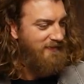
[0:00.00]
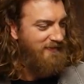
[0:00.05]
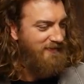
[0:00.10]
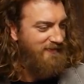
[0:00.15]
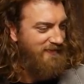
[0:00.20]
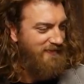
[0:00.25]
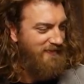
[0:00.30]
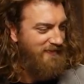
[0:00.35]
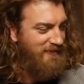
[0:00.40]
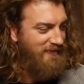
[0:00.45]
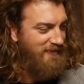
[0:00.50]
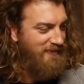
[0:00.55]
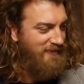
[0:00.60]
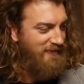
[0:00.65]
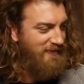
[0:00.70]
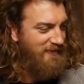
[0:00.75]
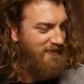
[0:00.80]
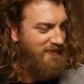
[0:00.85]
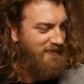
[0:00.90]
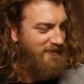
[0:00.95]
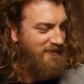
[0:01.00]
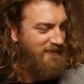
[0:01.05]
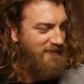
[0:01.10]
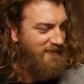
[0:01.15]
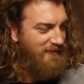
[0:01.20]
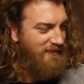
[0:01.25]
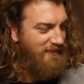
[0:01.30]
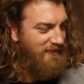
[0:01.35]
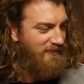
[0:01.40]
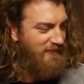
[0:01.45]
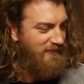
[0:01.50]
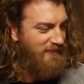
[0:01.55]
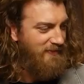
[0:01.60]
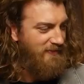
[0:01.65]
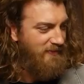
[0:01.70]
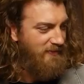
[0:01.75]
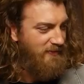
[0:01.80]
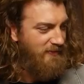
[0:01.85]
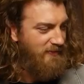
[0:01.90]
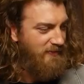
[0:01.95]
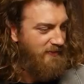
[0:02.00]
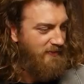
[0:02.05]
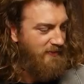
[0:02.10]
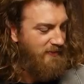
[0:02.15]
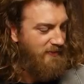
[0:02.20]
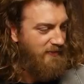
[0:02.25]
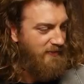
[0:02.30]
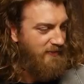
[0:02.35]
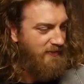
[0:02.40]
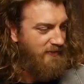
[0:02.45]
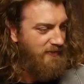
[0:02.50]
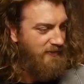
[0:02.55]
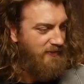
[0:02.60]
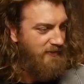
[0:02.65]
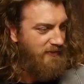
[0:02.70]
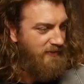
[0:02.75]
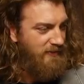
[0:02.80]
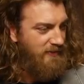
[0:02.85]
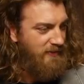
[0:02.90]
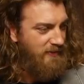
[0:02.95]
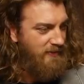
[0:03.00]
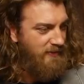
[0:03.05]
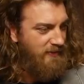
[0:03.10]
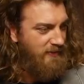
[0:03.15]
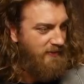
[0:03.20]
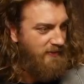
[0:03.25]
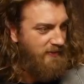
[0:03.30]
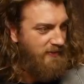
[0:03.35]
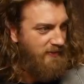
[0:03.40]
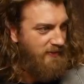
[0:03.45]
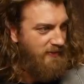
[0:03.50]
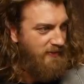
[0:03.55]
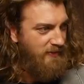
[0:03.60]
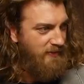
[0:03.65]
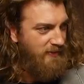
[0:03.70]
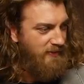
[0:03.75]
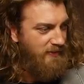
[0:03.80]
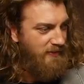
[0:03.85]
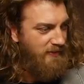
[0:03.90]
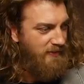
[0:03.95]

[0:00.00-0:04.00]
(not speaking)